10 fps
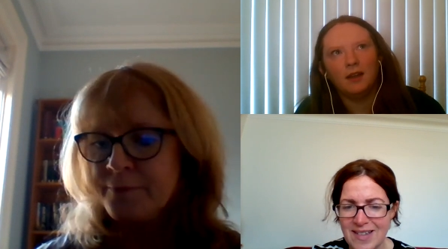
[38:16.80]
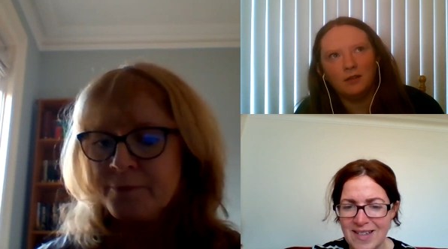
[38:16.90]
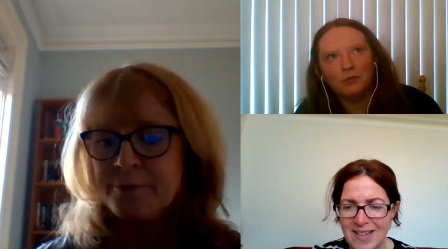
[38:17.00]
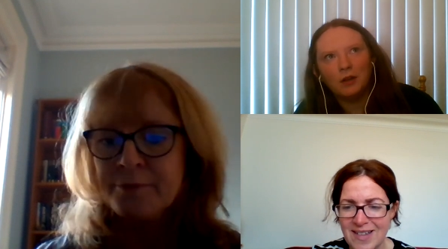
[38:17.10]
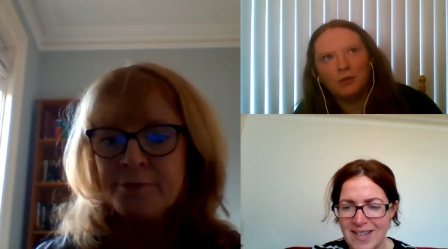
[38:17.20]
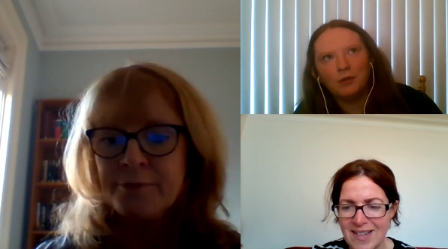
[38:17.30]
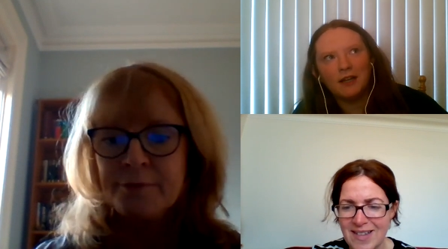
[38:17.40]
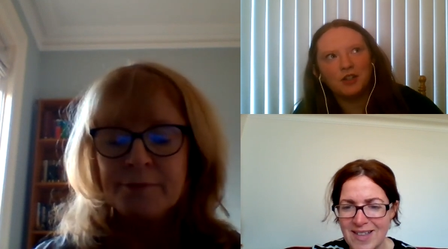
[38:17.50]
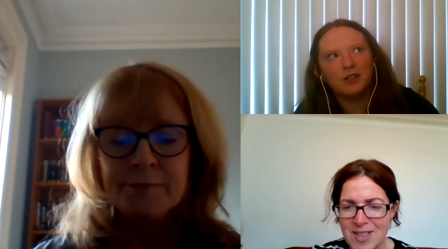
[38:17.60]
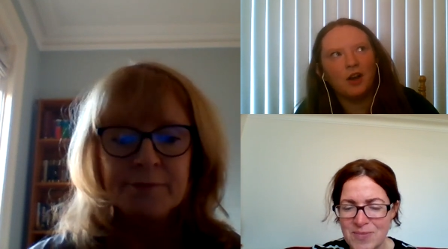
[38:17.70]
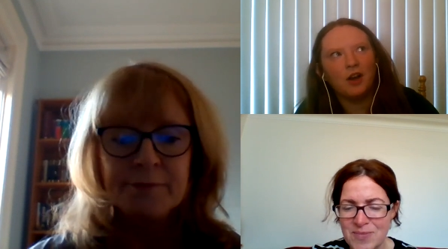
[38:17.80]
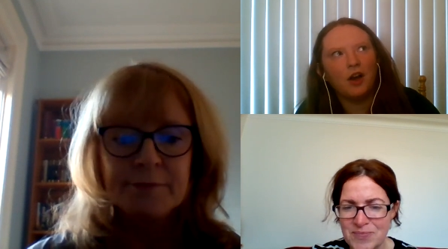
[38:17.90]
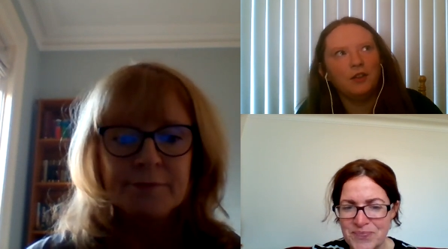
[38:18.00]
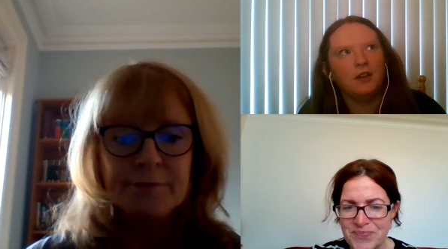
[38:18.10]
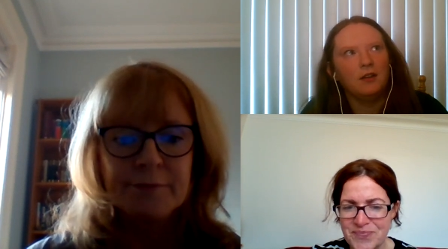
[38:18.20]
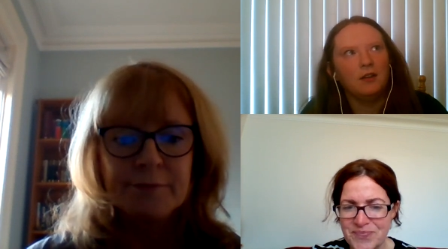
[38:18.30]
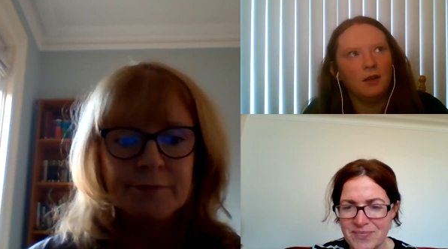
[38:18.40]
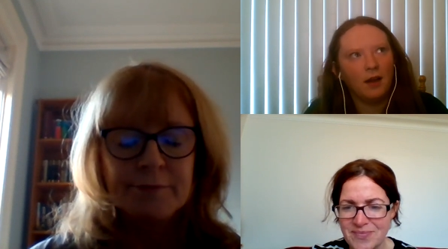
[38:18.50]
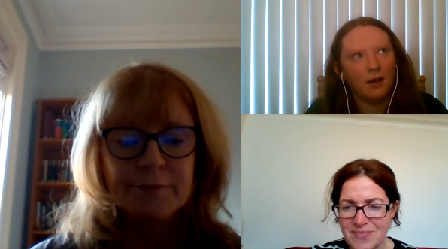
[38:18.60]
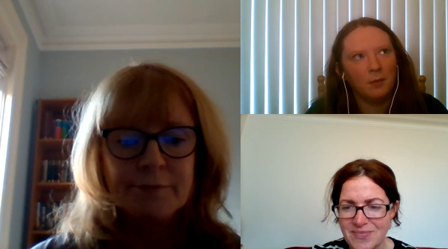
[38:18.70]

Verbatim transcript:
Speaker 1: relation to how the